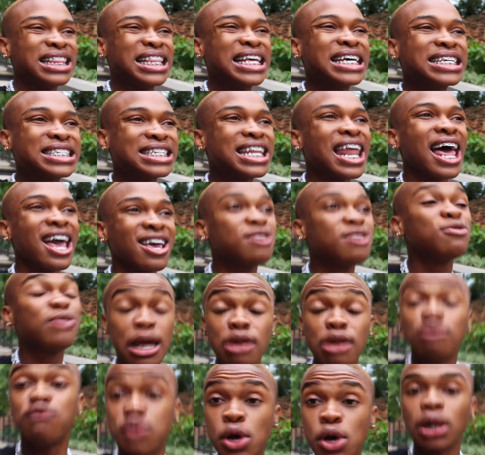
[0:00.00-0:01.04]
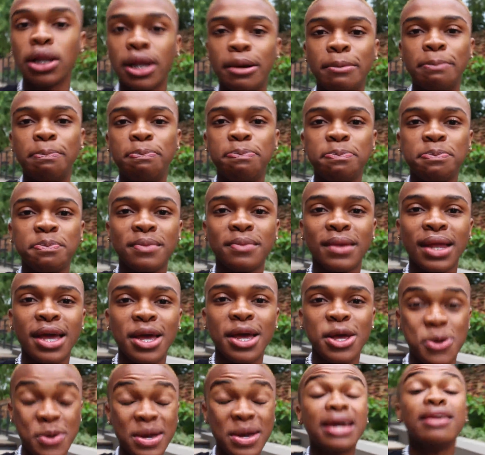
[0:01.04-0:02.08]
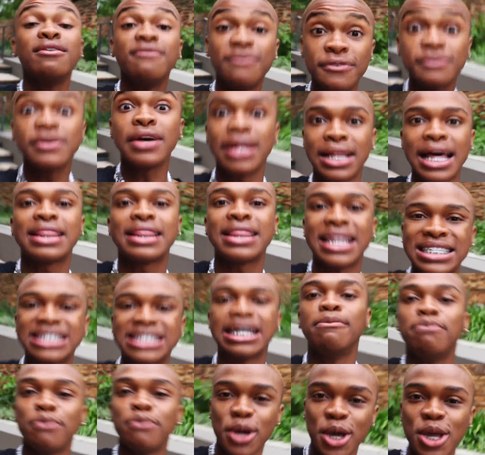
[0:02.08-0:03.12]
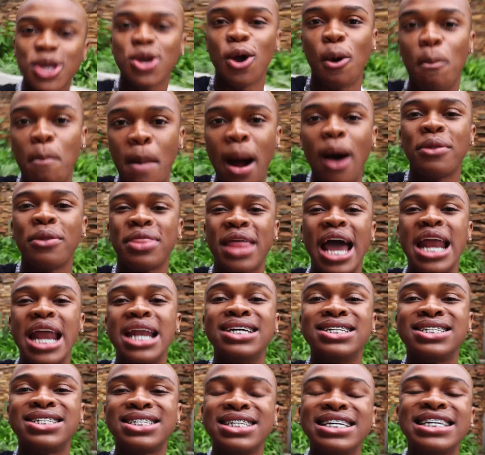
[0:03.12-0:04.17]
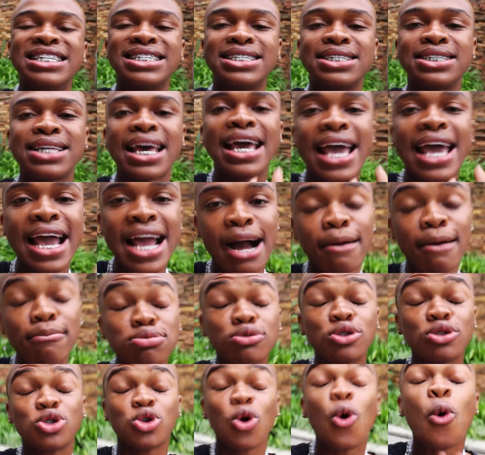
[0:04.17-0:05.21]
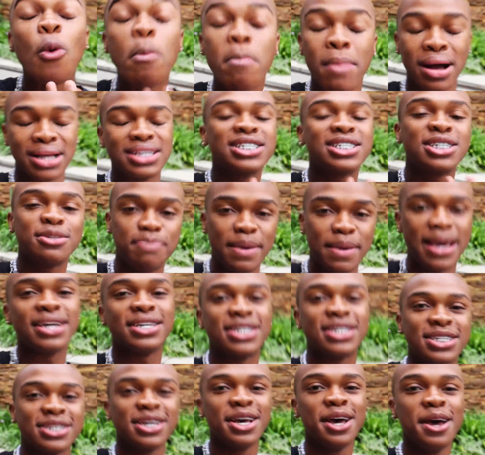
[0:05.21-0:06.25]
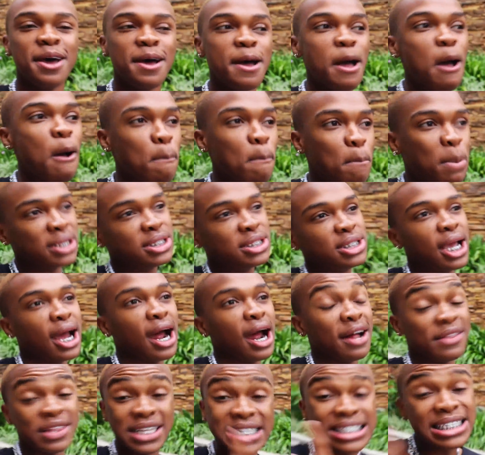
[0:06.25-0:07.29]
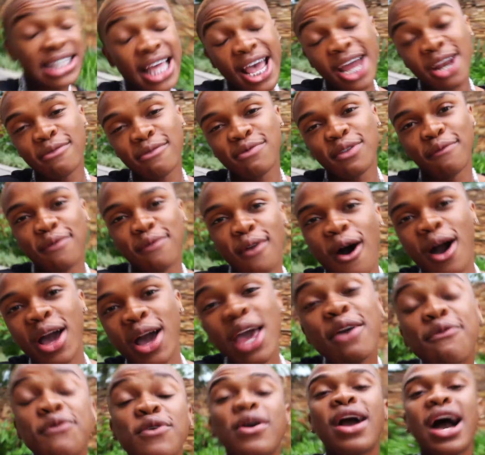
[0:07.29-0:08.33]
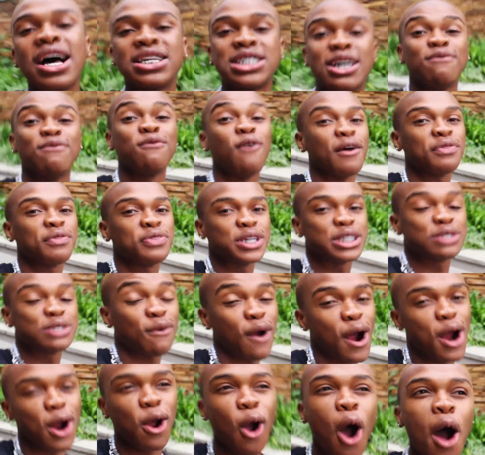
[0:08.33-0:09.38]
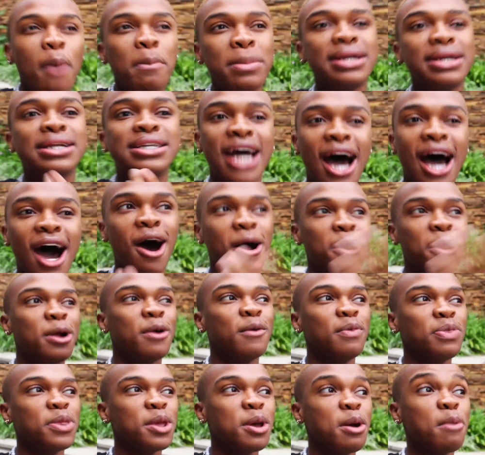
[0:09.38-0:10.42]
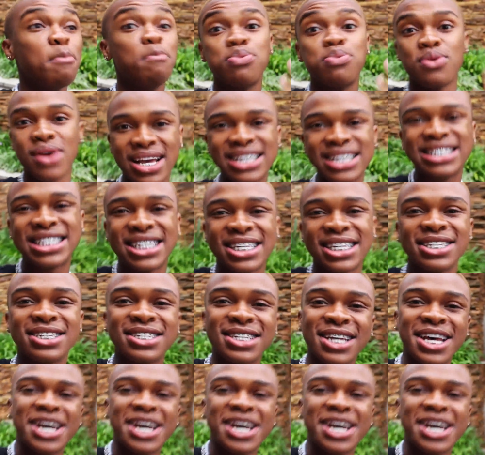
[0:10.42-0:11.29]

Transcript: It's like you can feel them you can feel that there's something in your mouth and it's it's taking up so much space but yeah this is the end of the vlog if you guys have got this far comment down braces